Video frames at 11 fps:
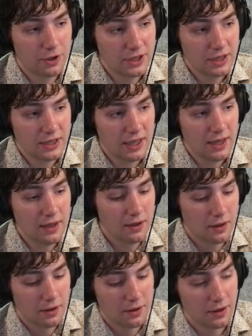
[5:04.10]
this guy,
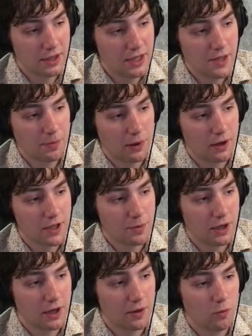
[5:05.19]
these pawns
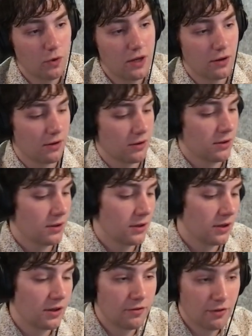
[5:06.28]
become weaker.
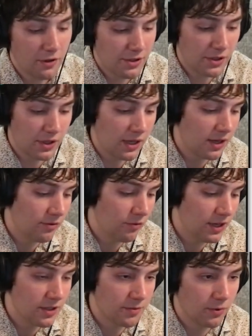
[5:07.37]
Conversely, if
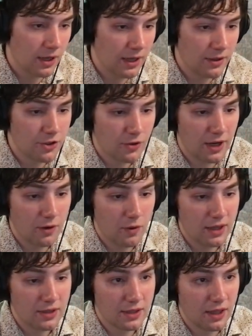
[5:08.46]
we just blindly trade
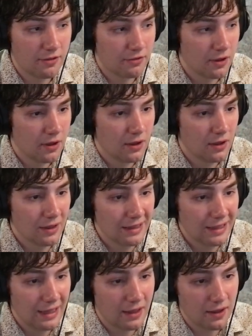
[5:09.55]
away stuff
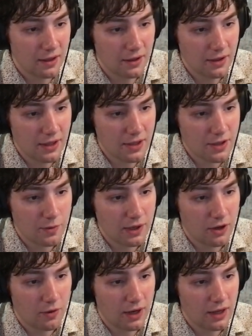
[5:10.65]
like this, we
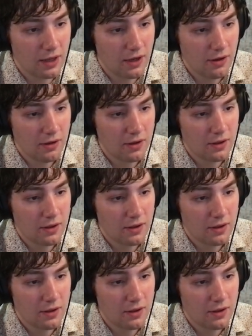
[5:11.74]
go right here,